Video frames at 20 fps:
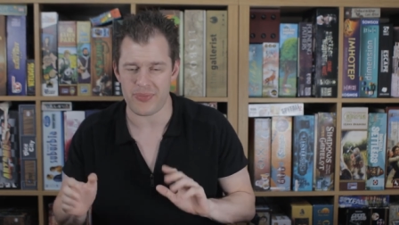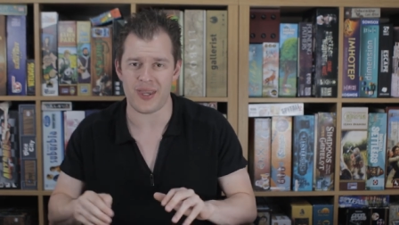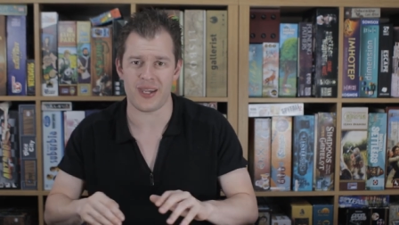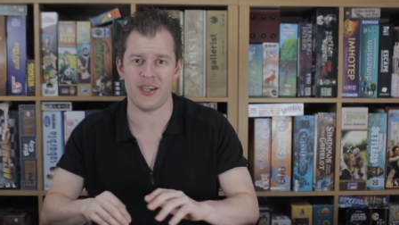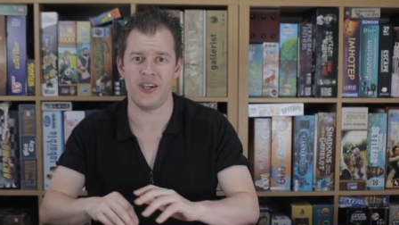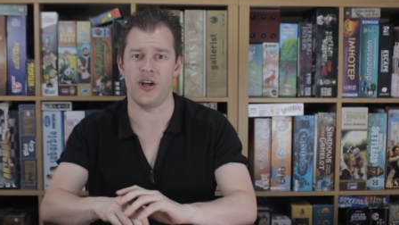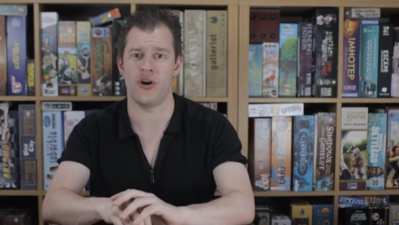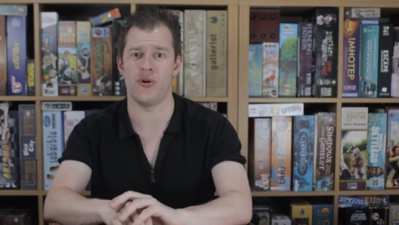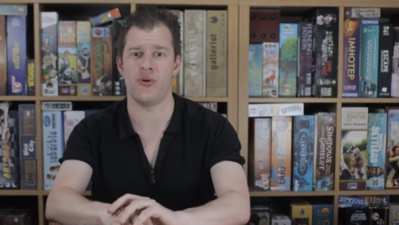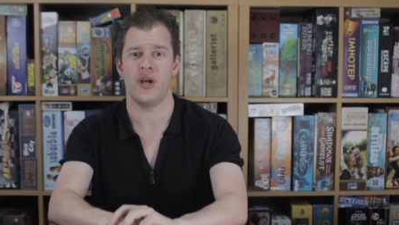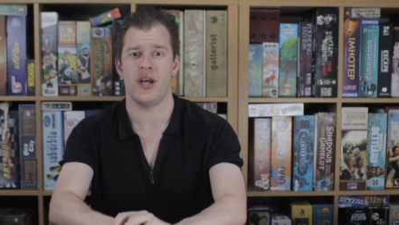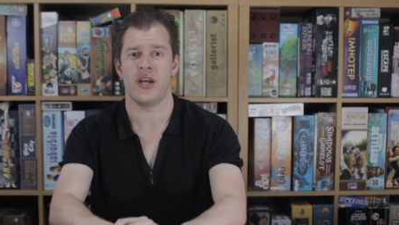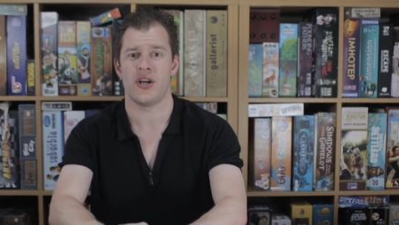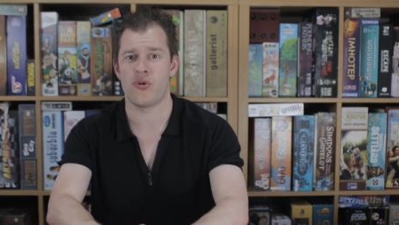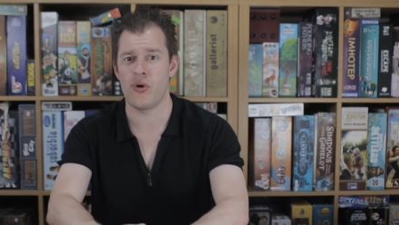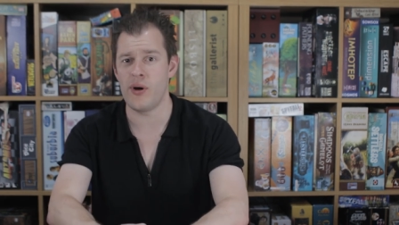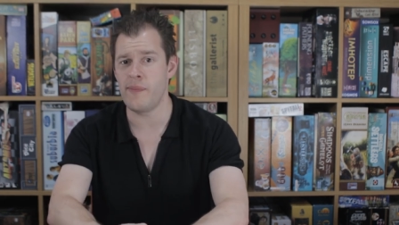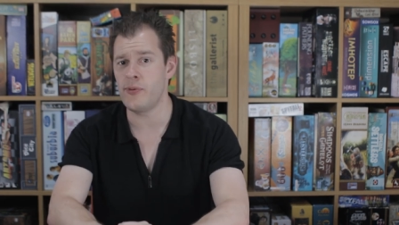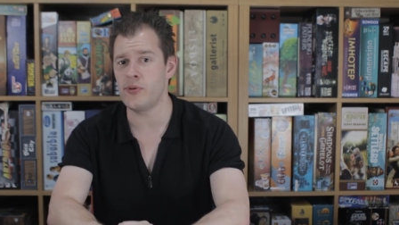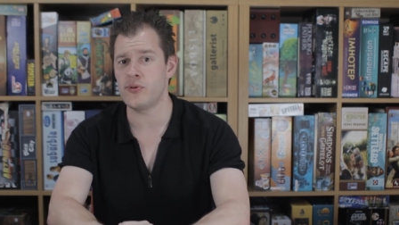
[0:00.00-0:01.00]
You know,
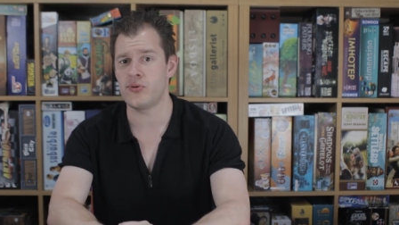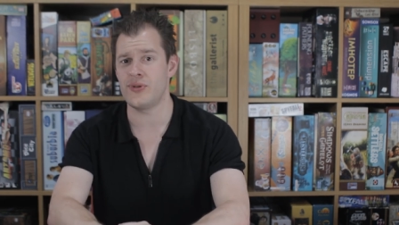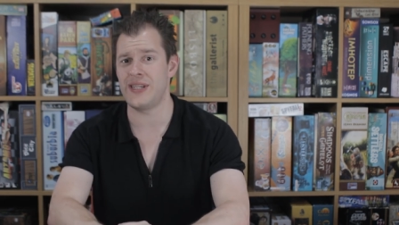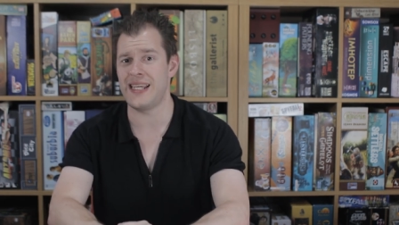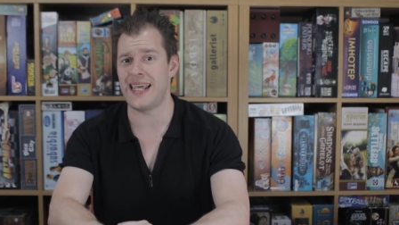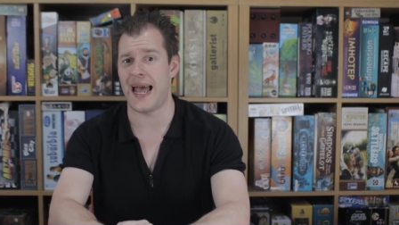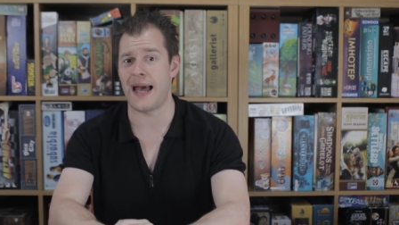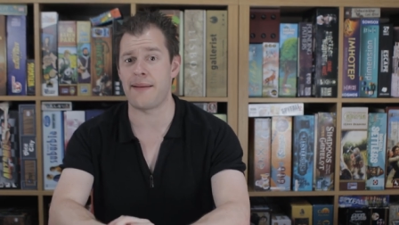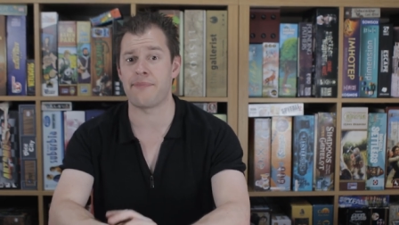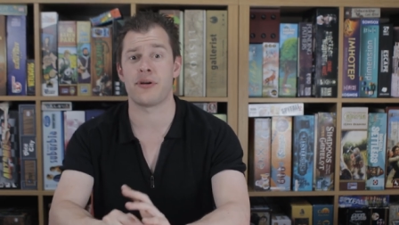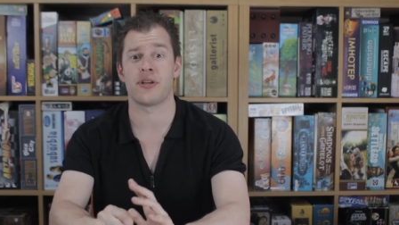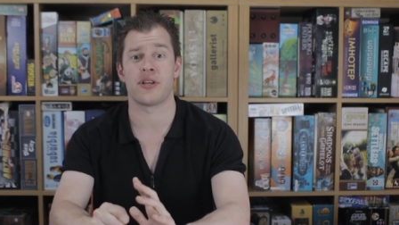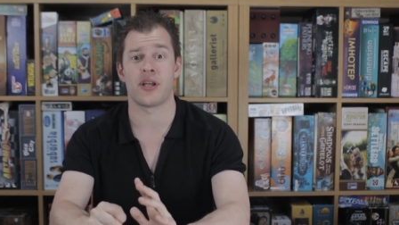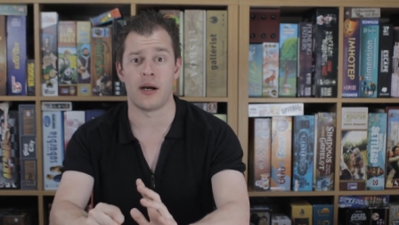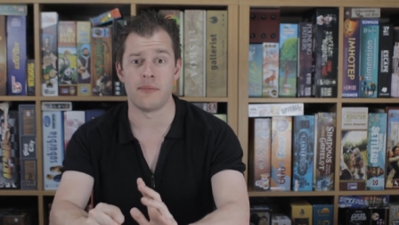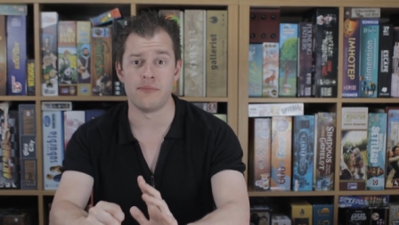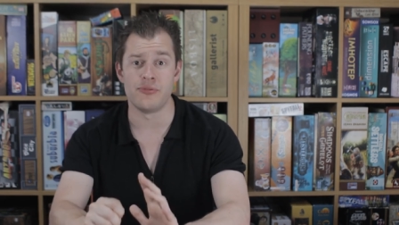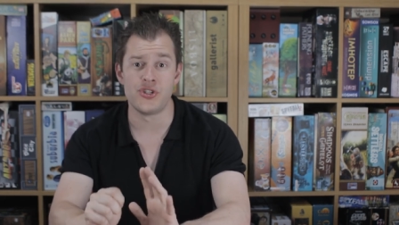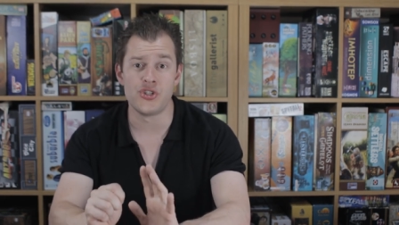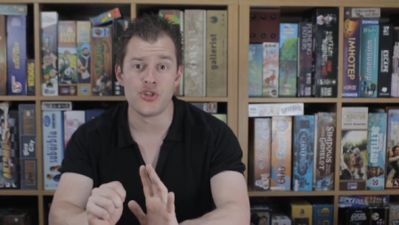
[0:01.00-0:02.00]
quibbles with the app that
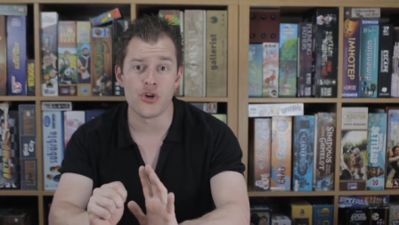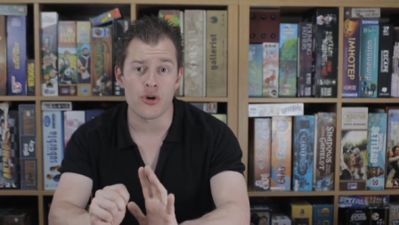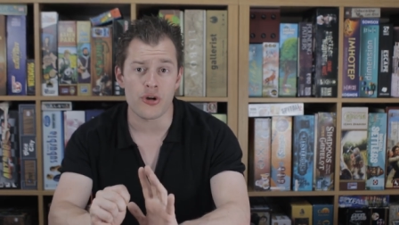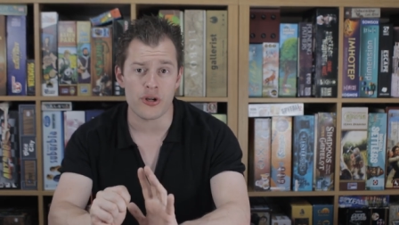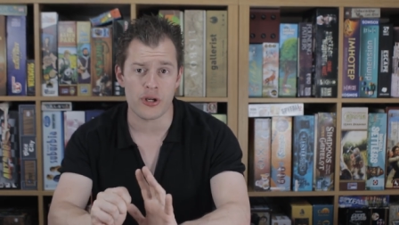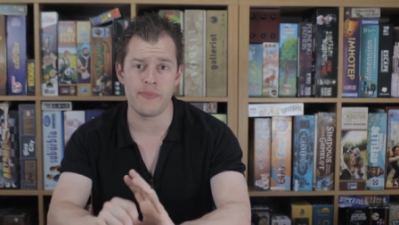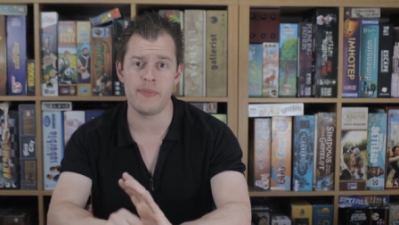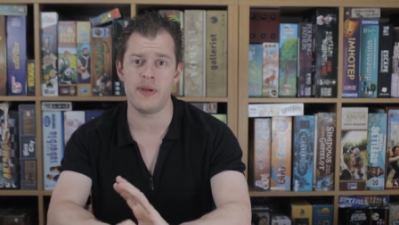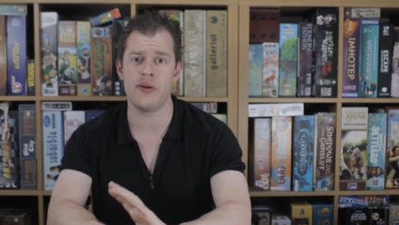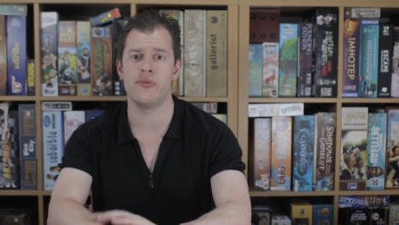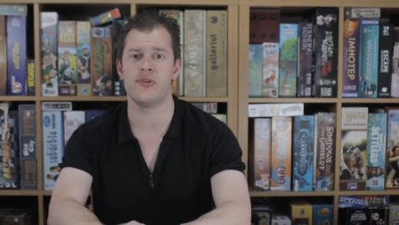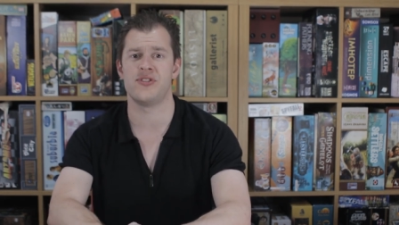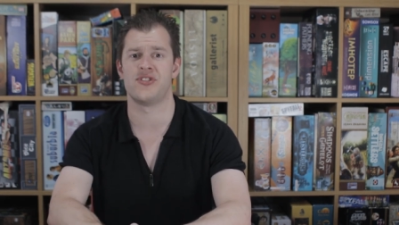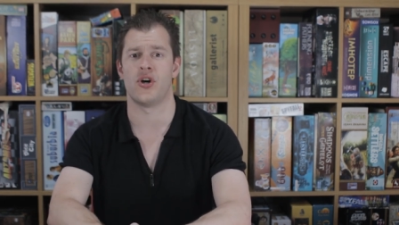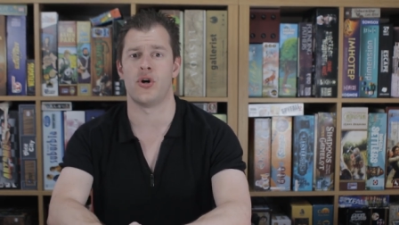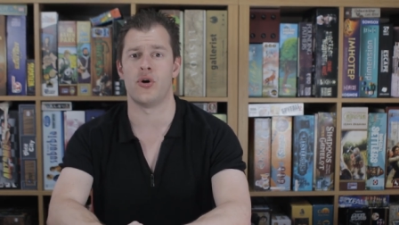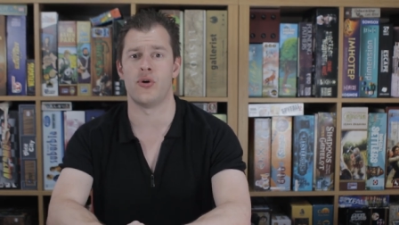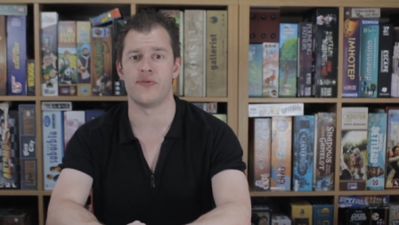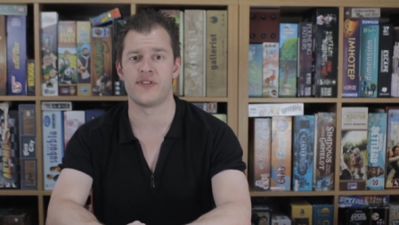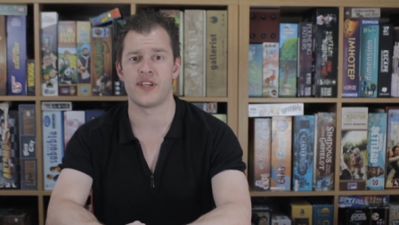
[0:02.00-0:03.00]
I'm sure can be
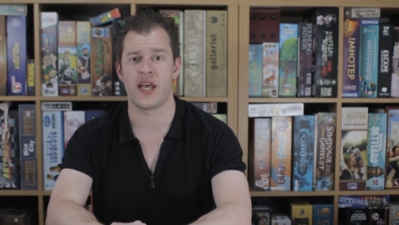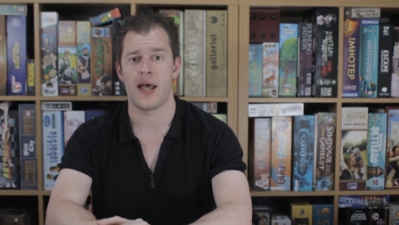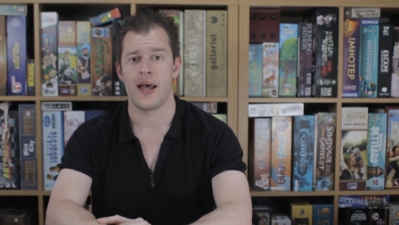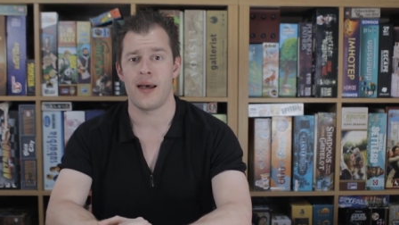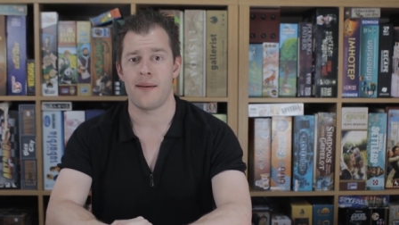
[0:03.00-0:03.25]
resolved